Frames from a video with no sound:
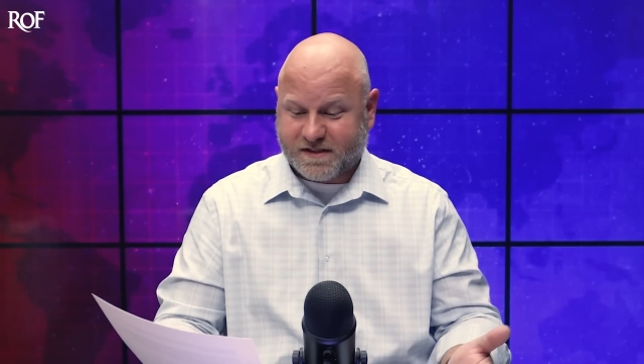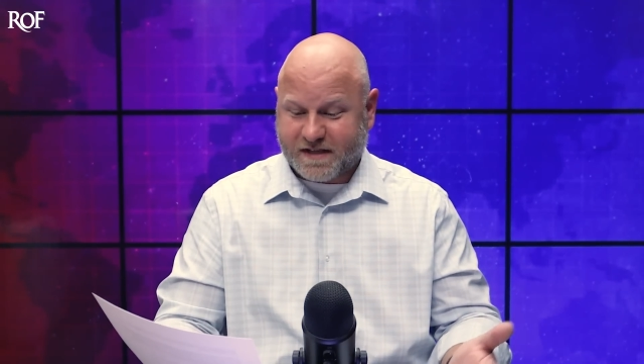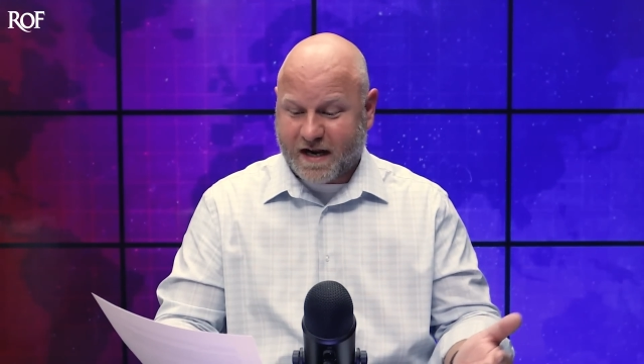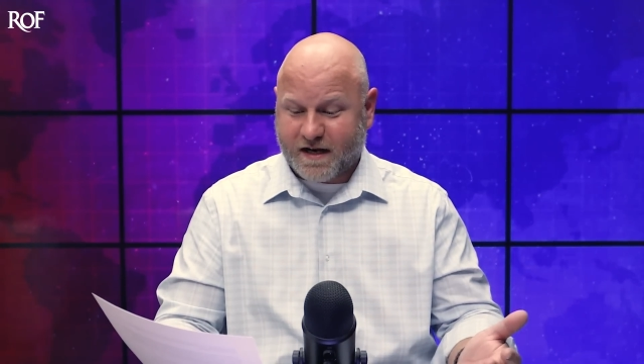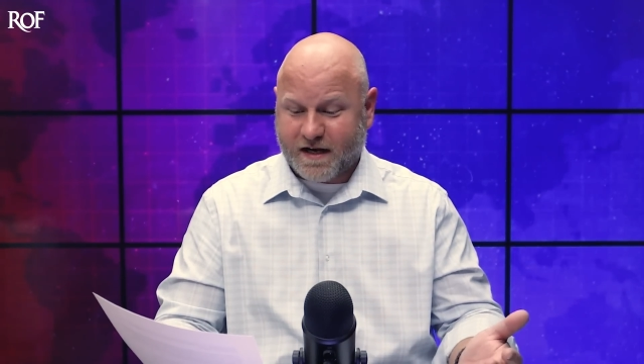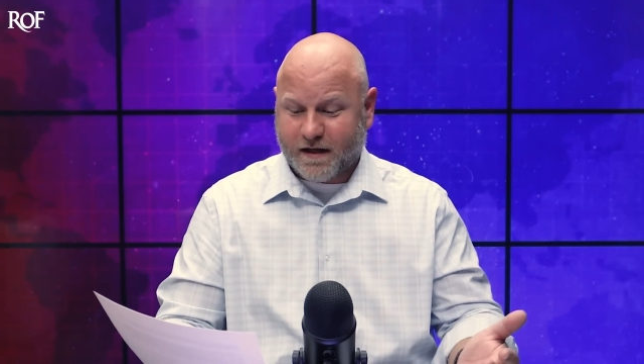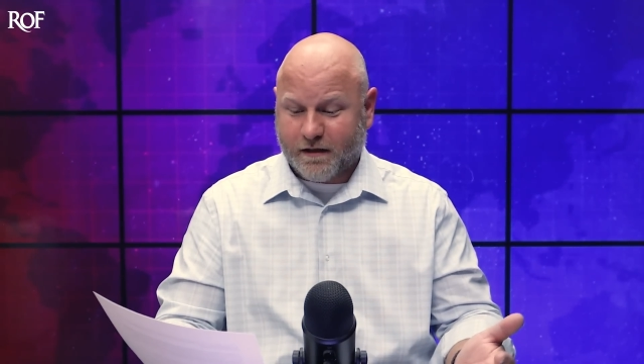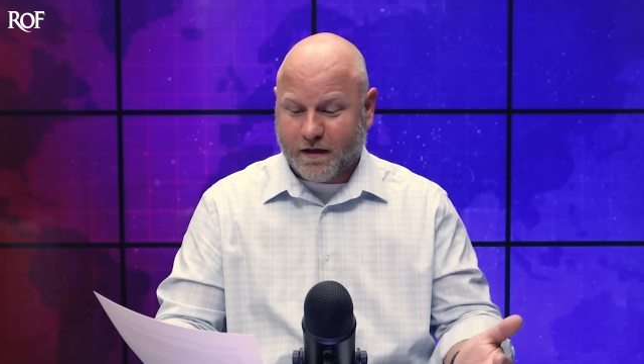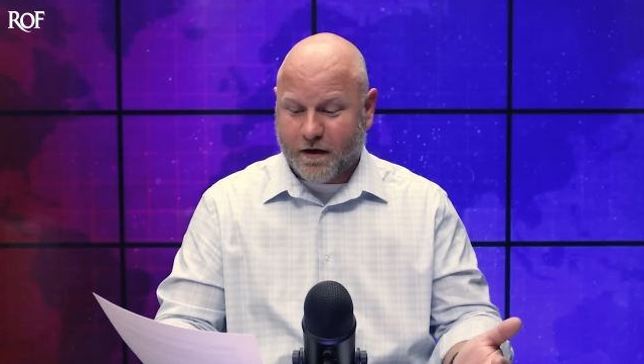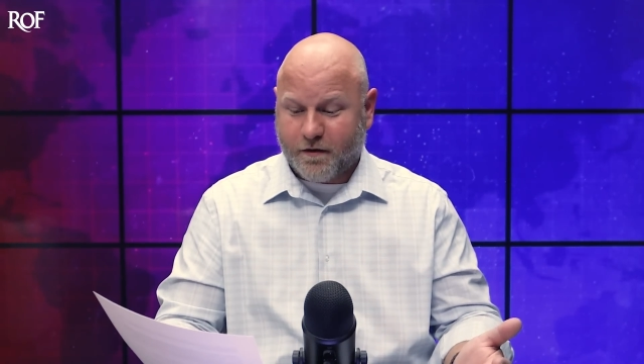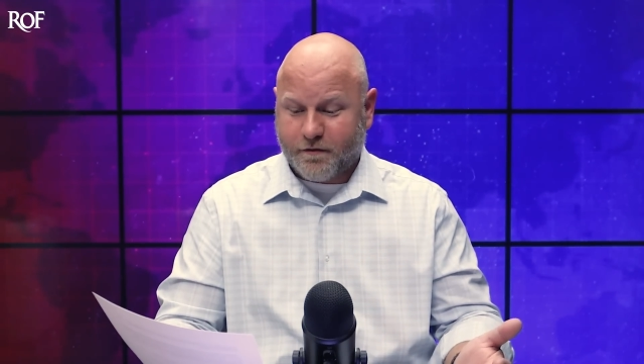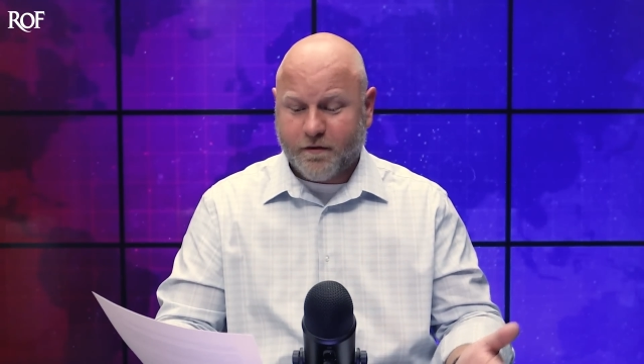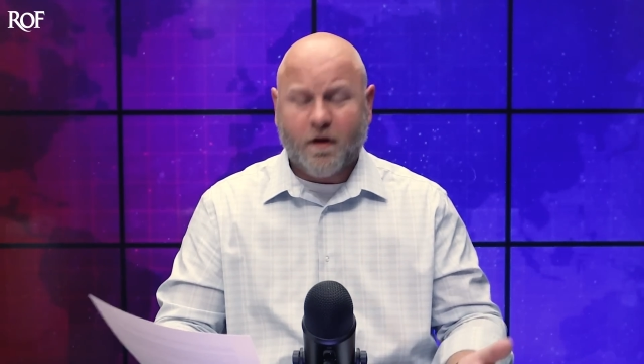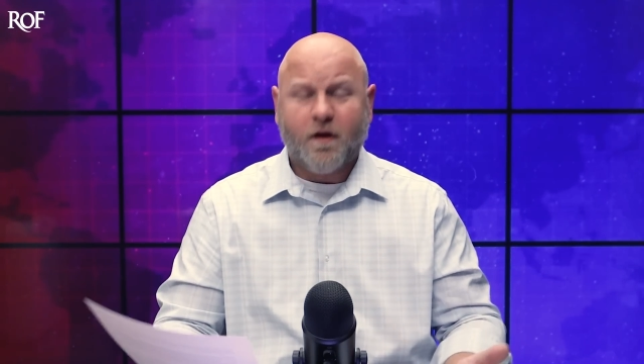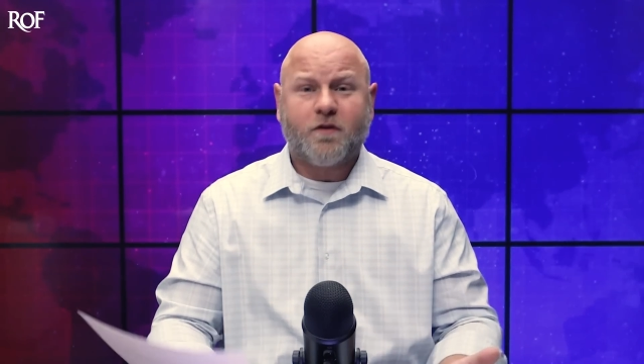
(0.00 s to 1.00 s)
standing
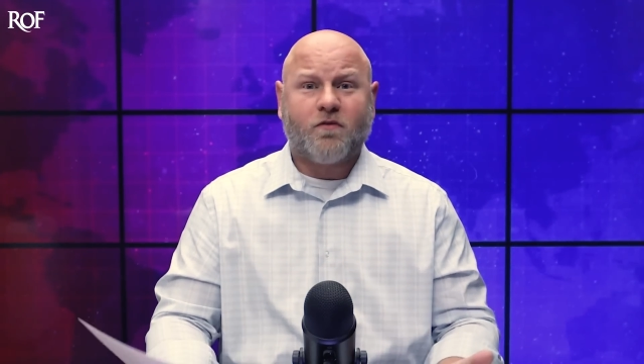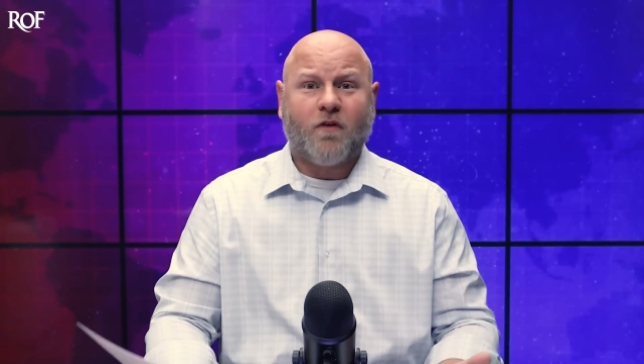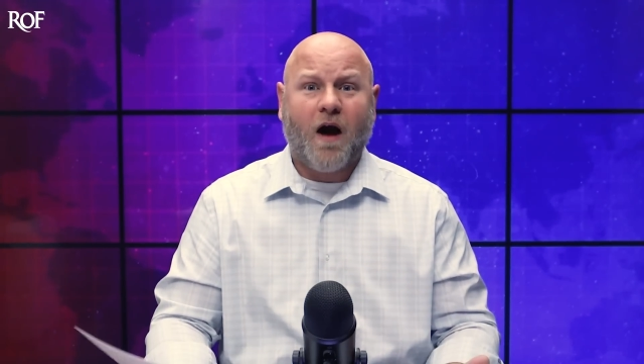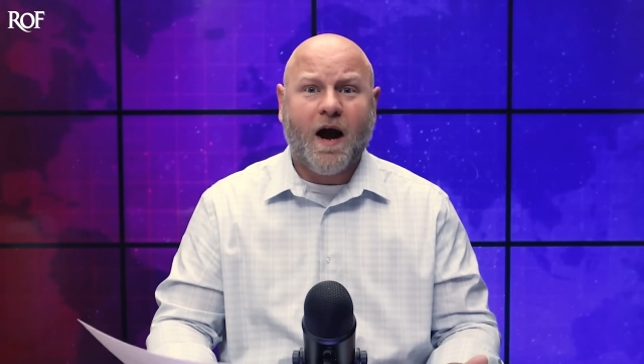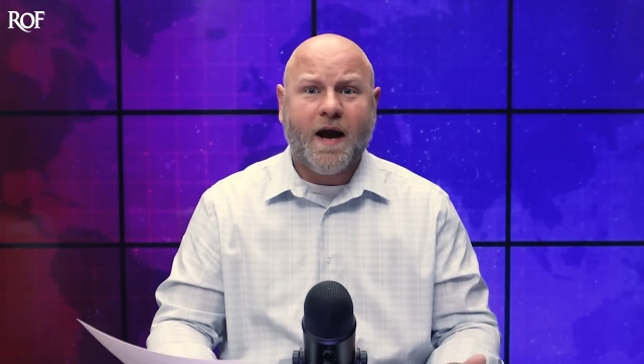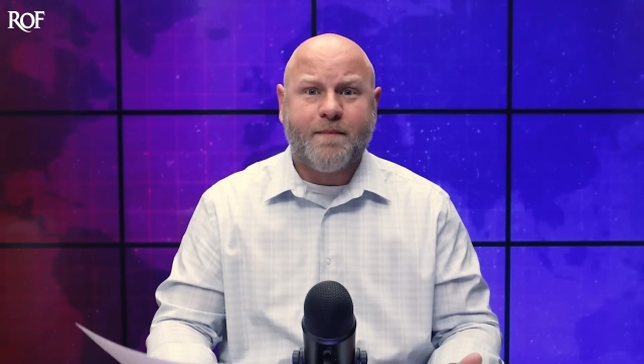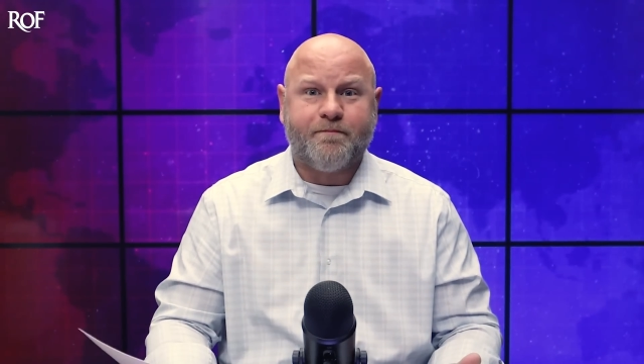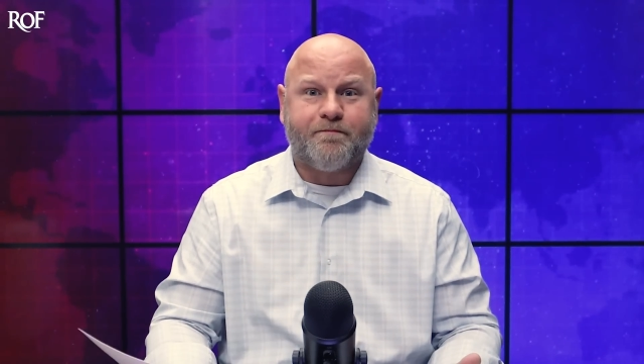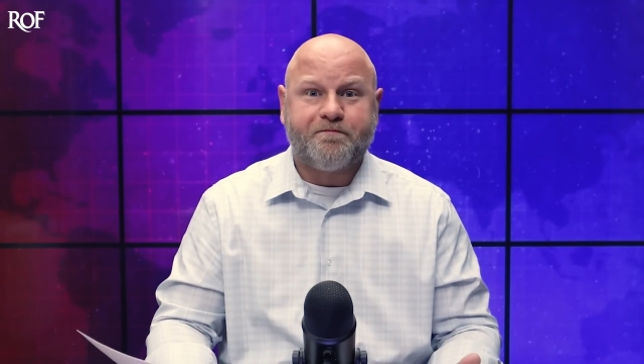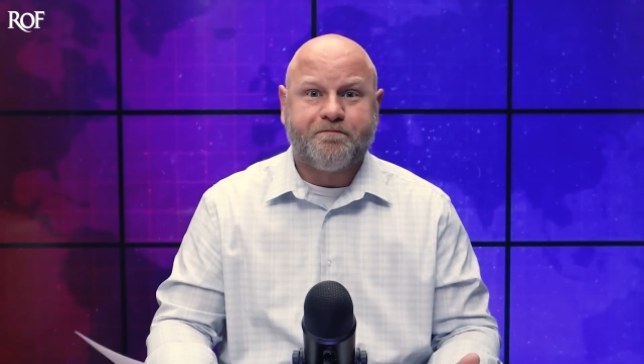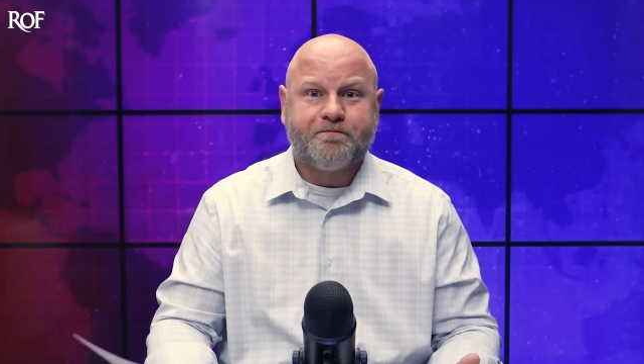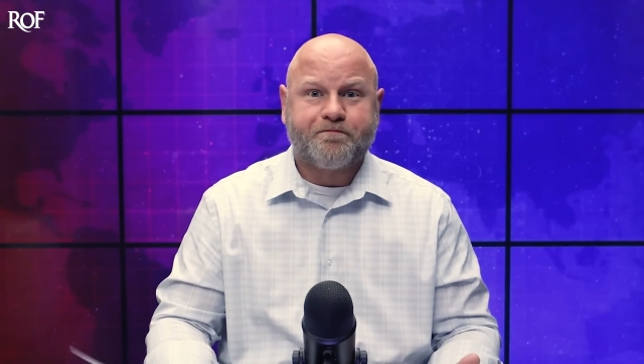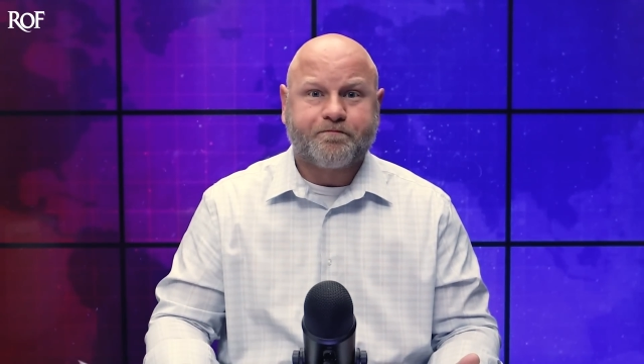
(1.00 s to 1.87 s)
alone, a crime.